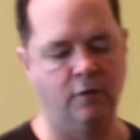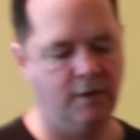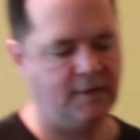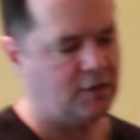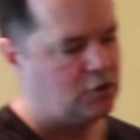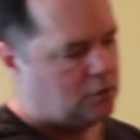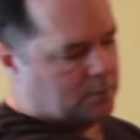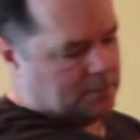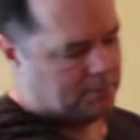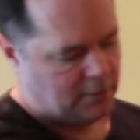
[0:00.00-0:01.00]
degrees, it should
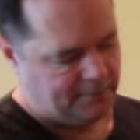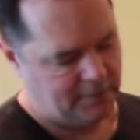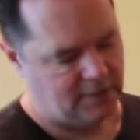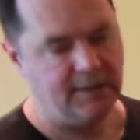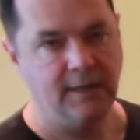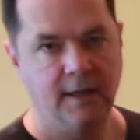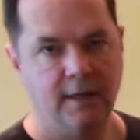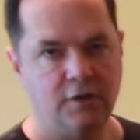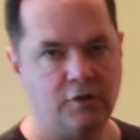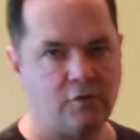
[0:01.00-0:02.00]
be perfectly
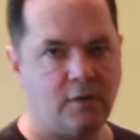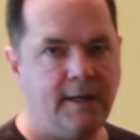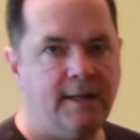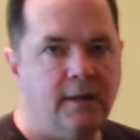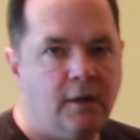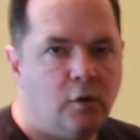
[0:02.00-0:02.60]
straight